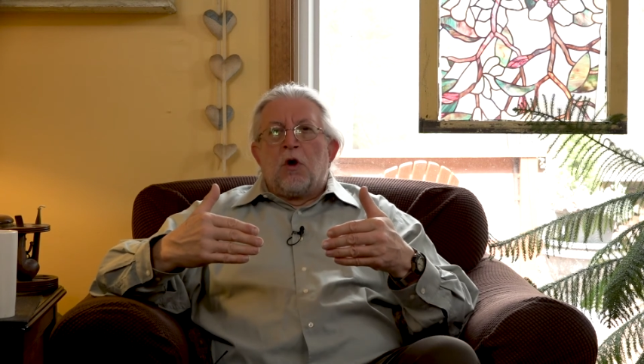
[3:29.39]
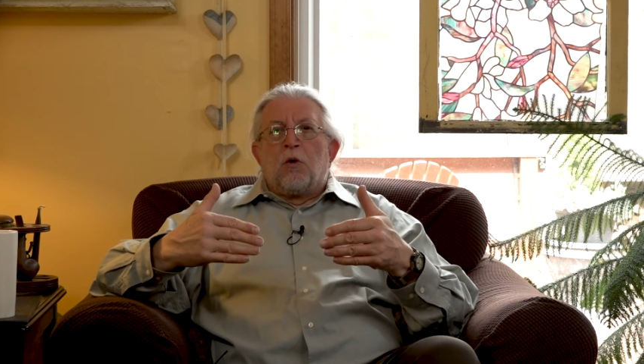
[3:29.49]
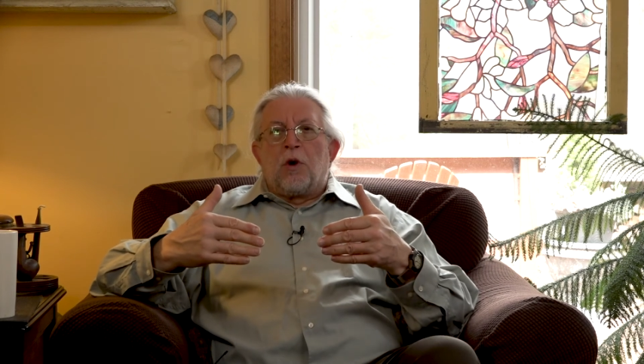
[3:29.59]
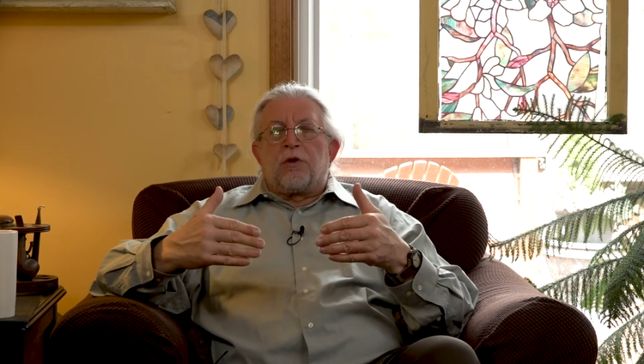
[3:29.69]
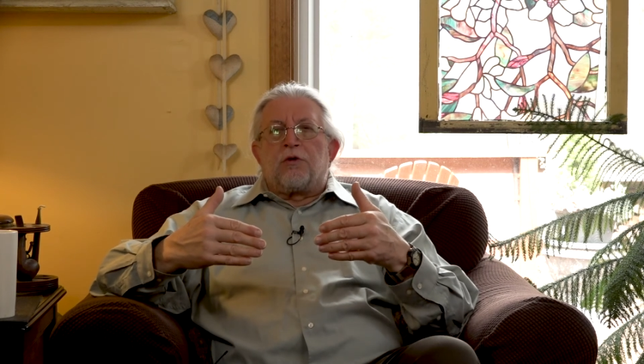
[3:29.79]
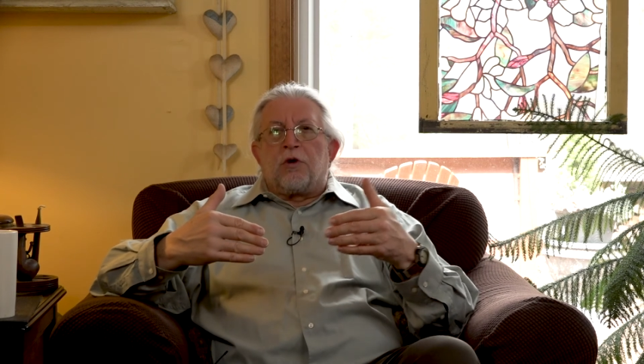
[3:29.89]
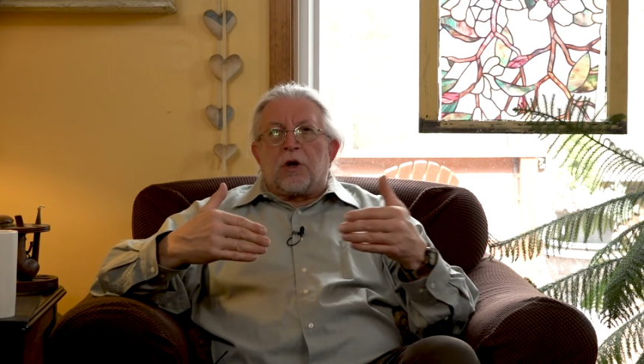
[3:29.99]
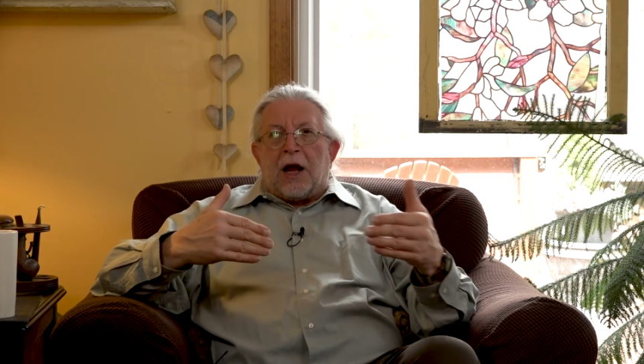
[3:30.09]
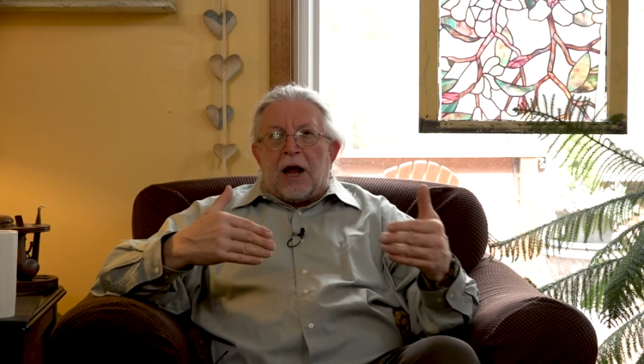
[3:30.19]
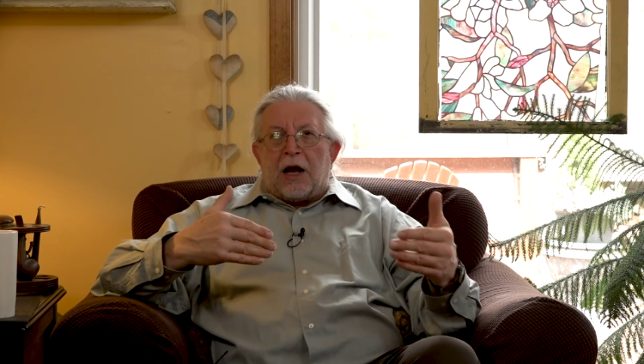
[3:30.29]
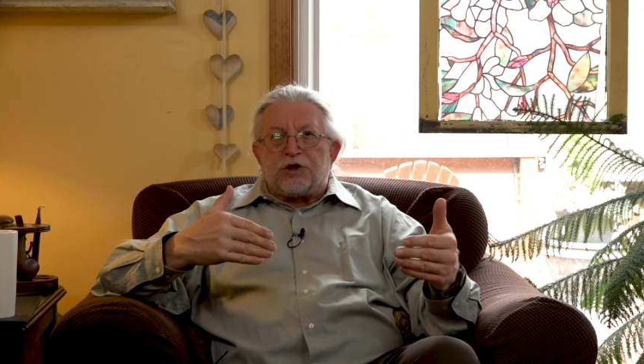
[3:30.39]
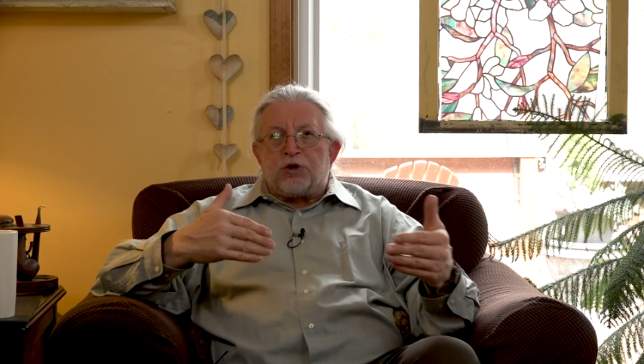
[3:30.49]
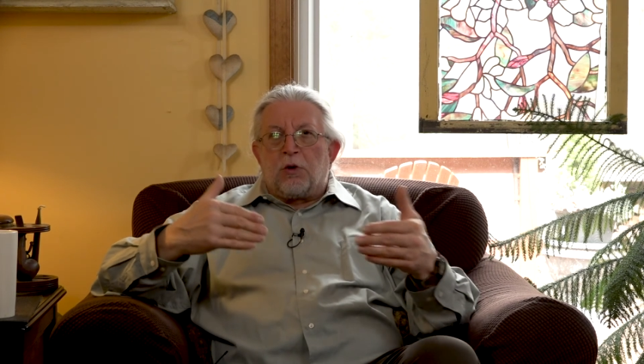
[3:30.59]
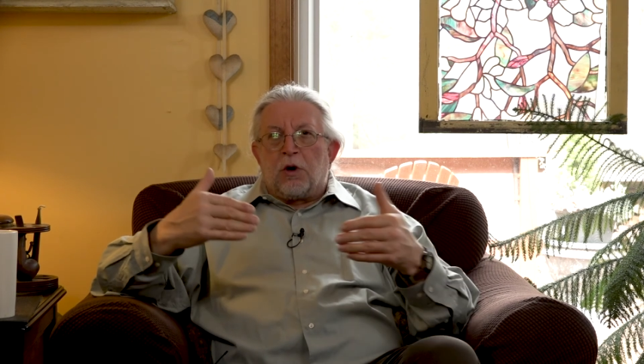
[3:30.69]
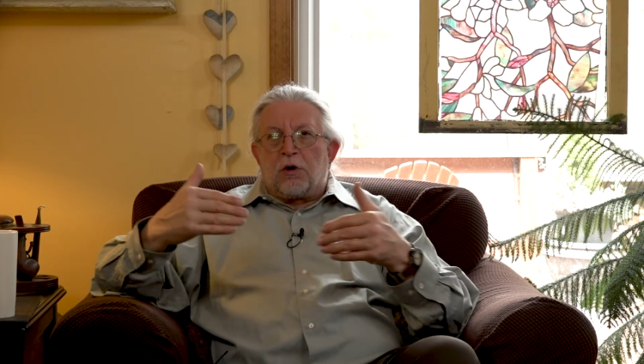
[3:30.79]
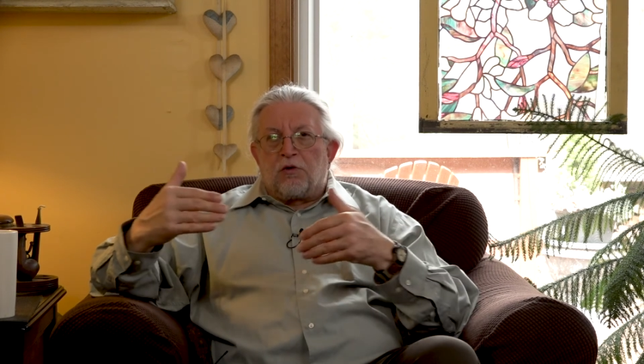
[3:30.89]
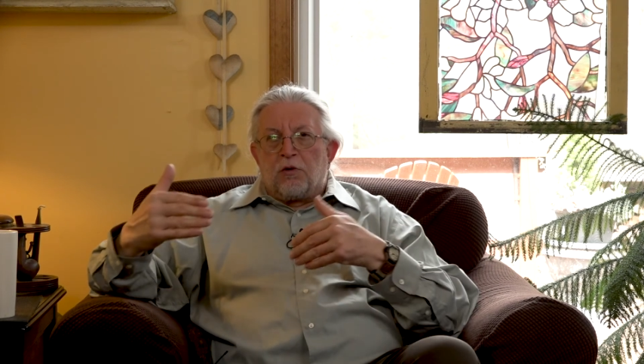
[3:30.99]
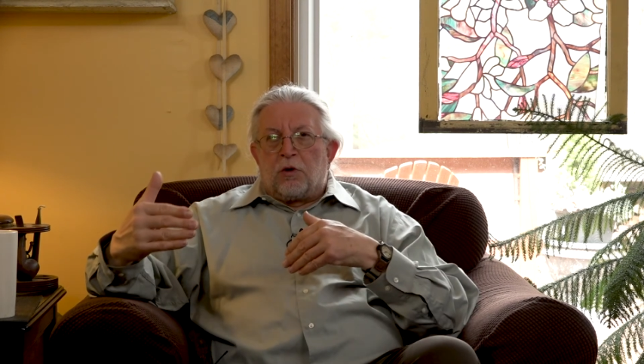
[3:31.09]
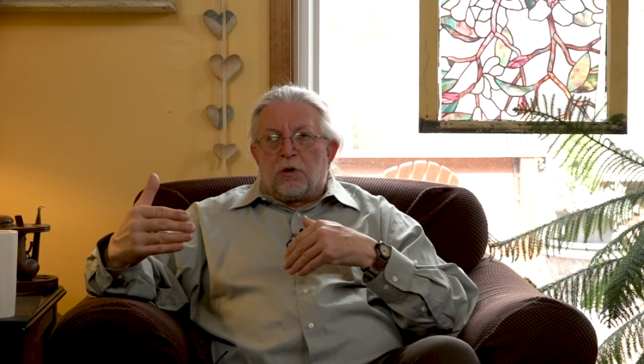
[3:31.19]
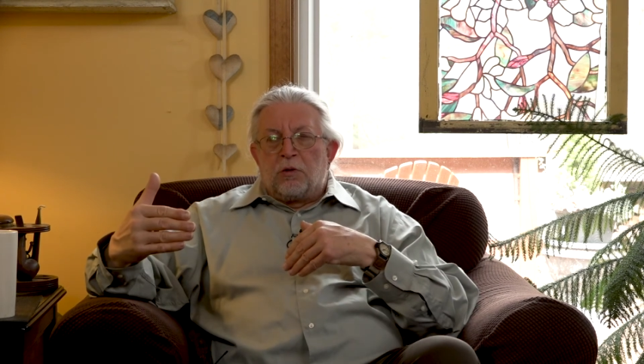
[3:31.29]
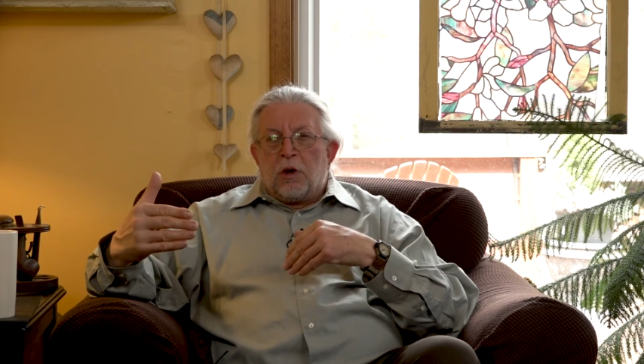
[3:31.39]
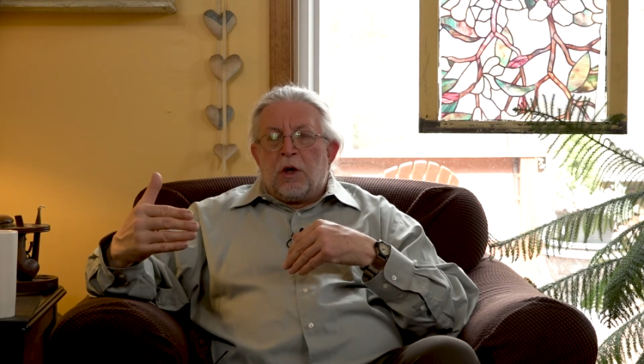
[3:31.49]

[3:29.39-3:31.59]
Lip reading: whether they're cash or accrual,